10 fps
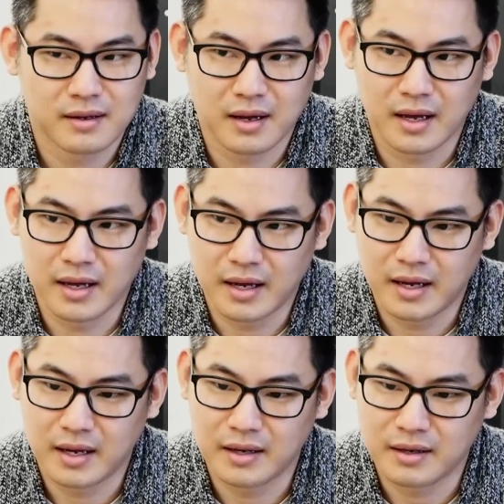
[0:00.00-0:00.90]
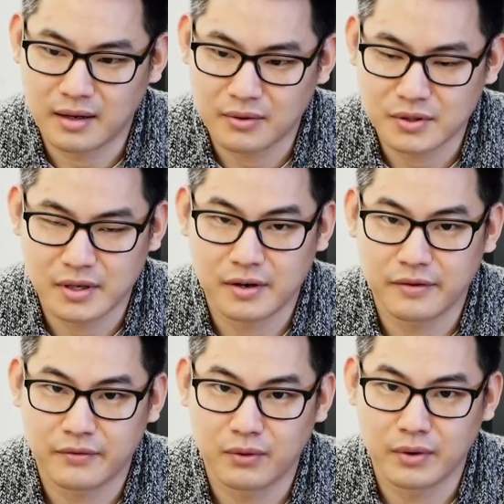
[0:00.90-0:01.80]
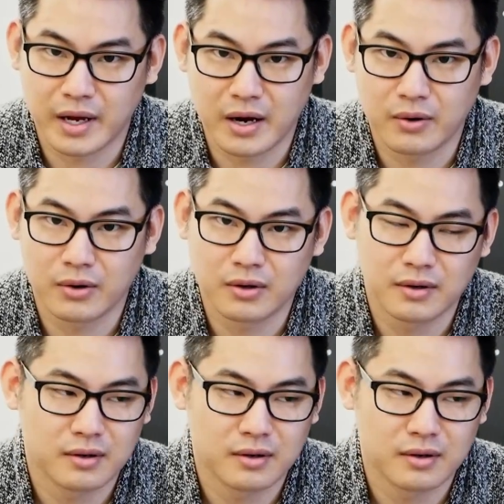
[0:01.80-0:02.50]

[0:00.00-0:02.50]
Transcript: and I was there for an hour,